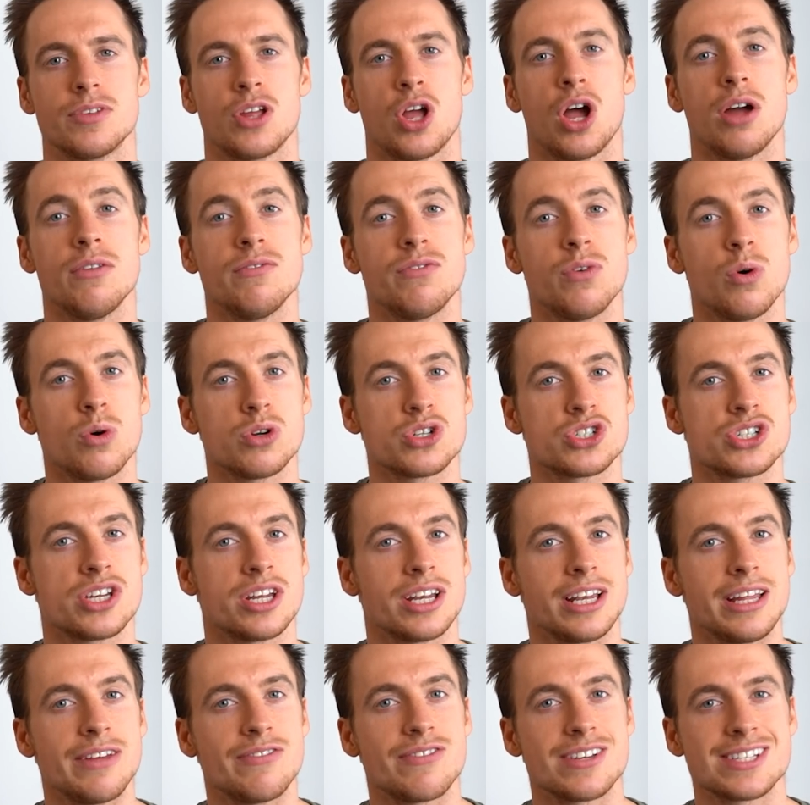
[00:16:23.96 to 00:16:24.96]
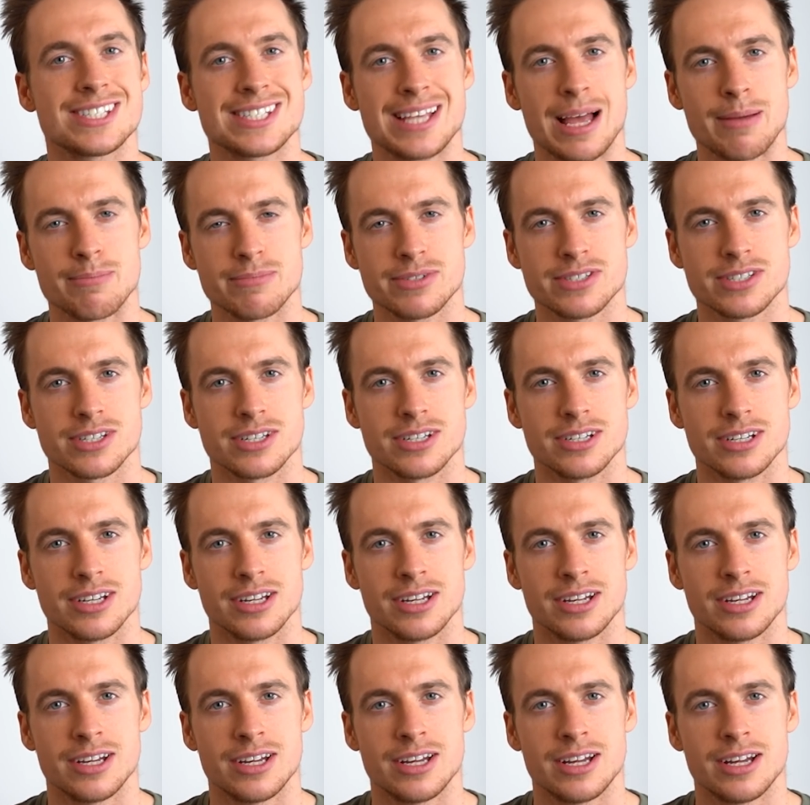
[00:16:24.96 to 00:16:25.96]
Unfortunately for Samson,
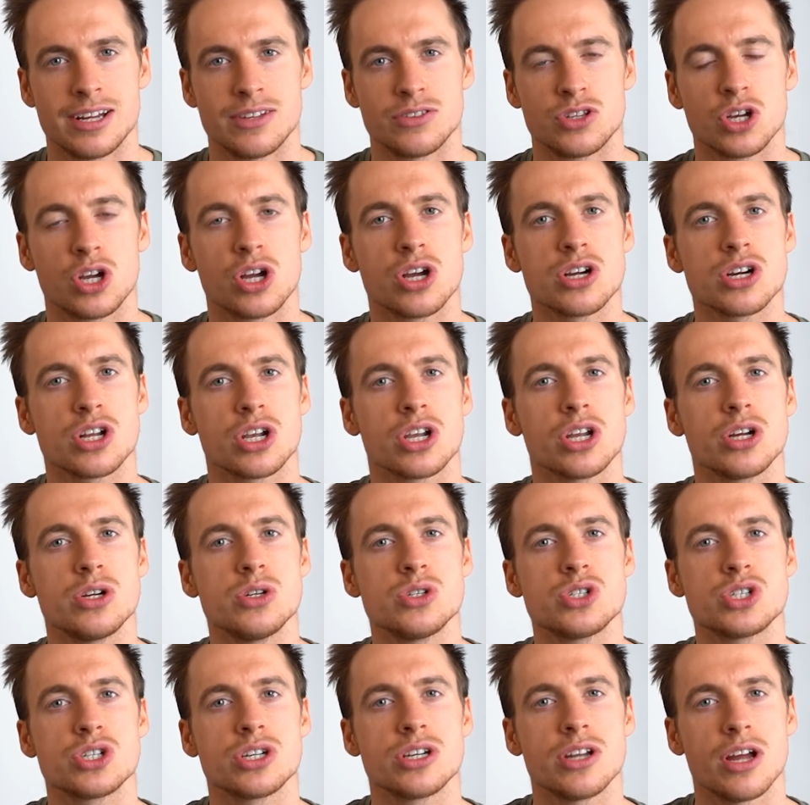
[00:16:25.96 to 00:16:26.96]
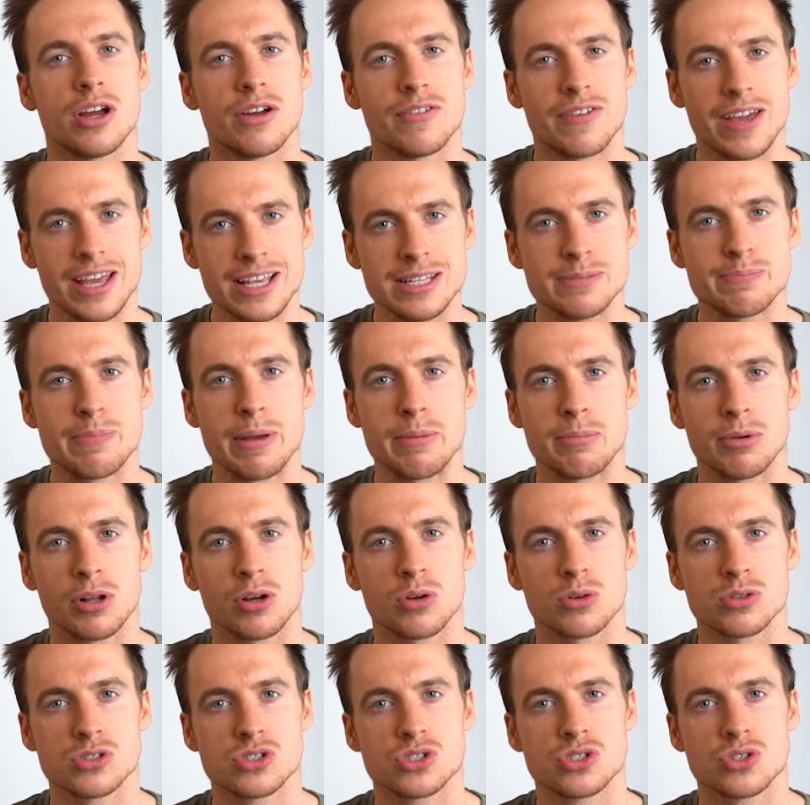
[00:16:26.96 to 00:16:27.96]
the conclusion of his
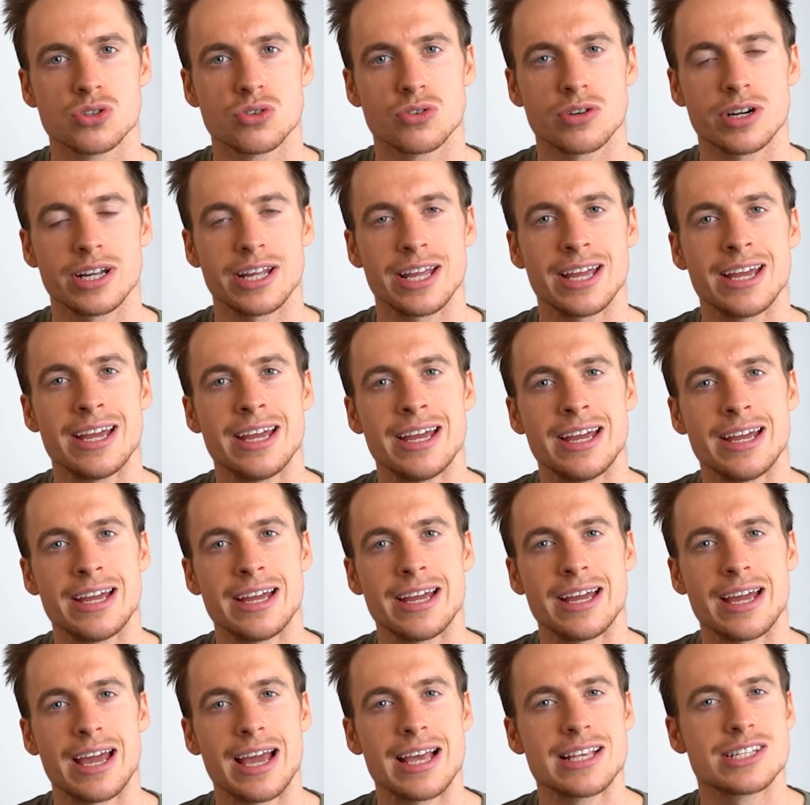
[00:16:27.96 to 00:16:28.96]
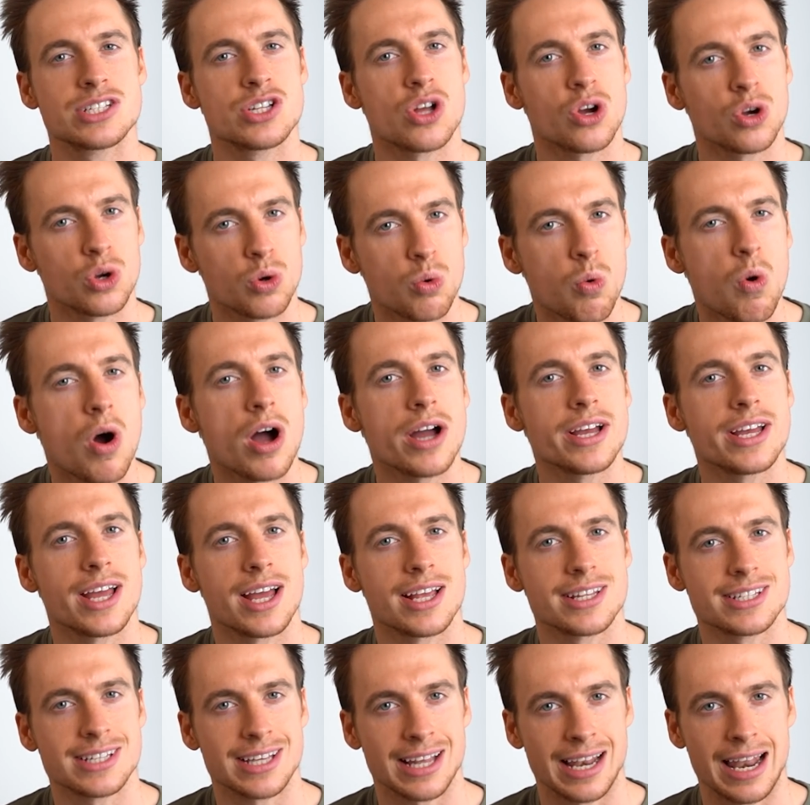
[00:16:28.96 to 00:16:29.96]
biblical story is not quite
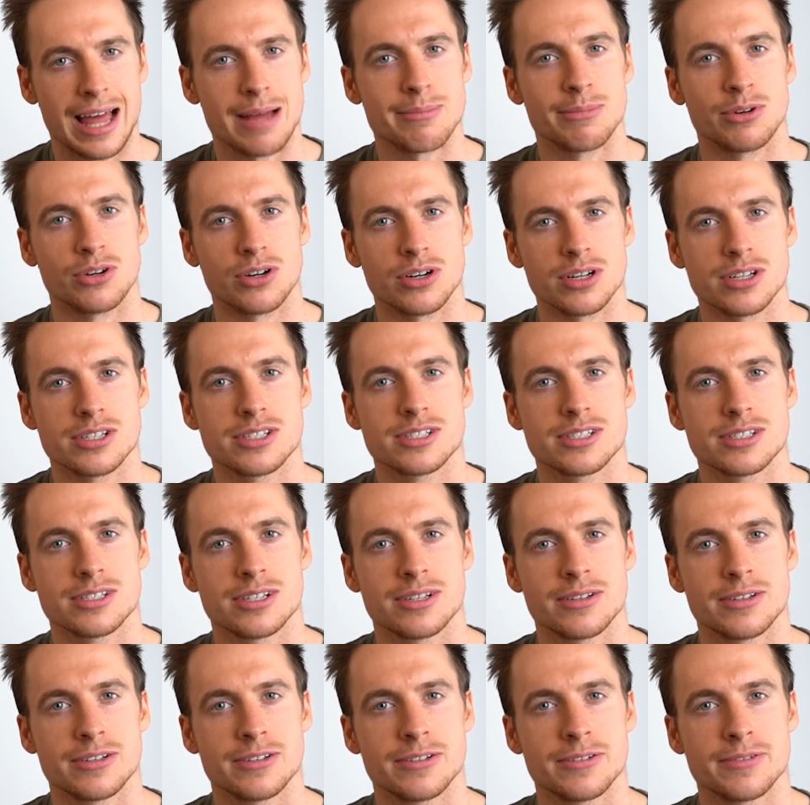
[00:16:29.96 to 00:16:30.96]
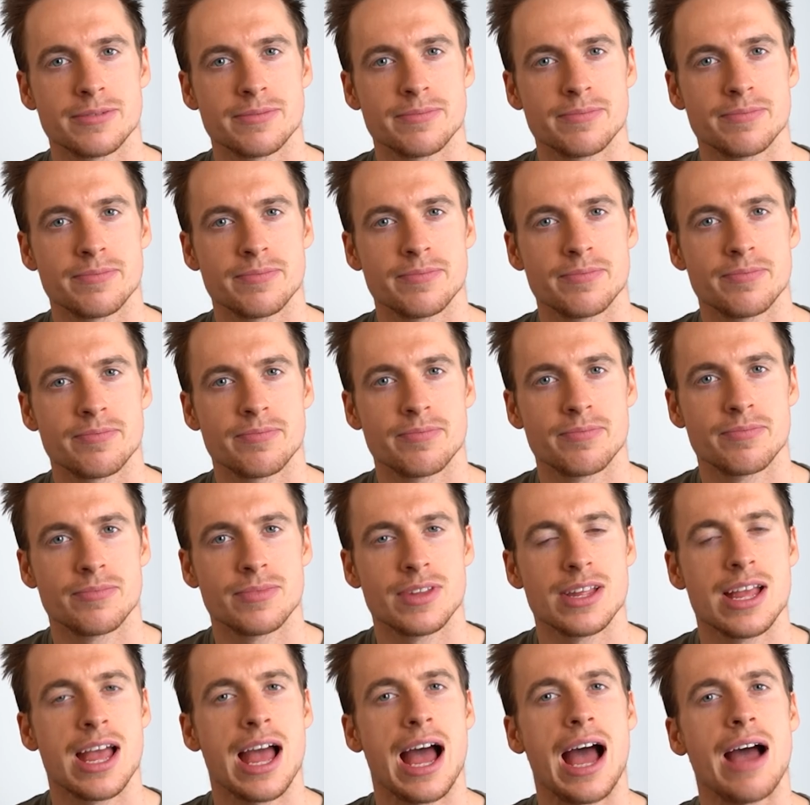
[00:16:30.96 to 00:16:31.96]
as glamorous.
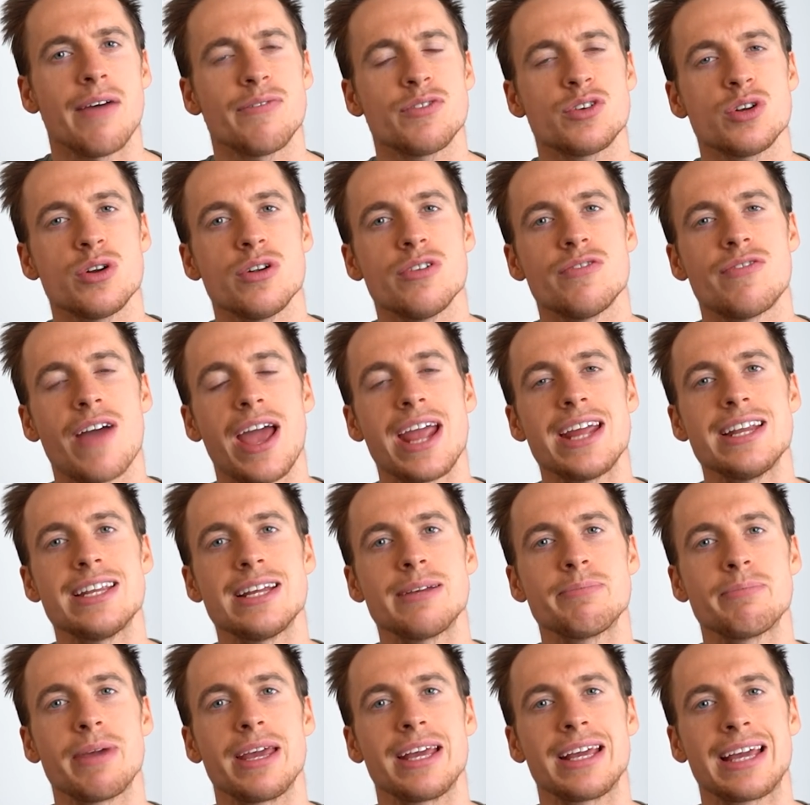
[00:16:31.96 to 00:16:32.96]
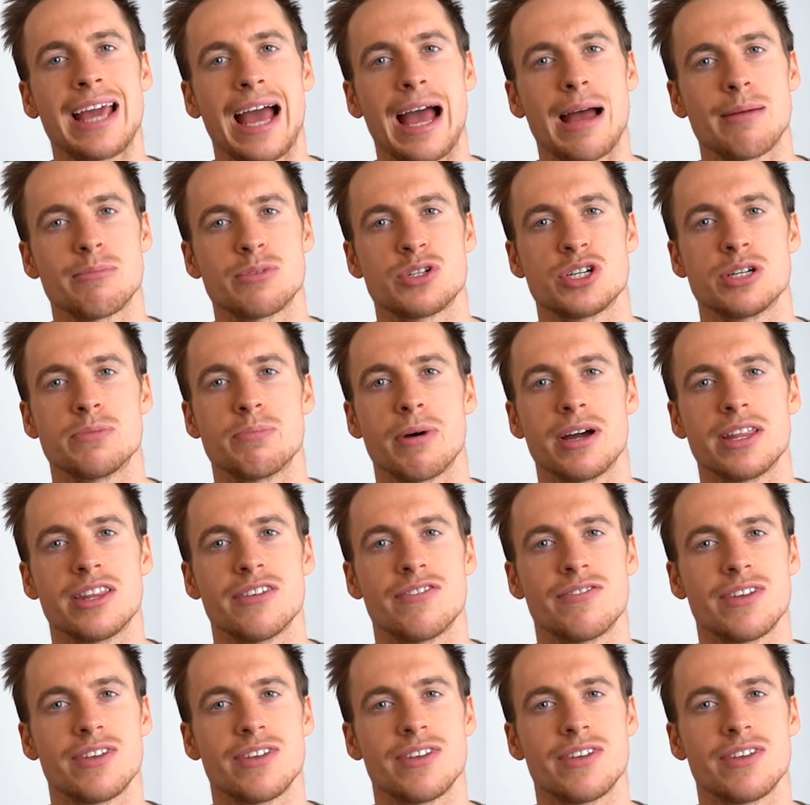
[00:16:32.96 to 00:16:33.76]
After evading being captured by the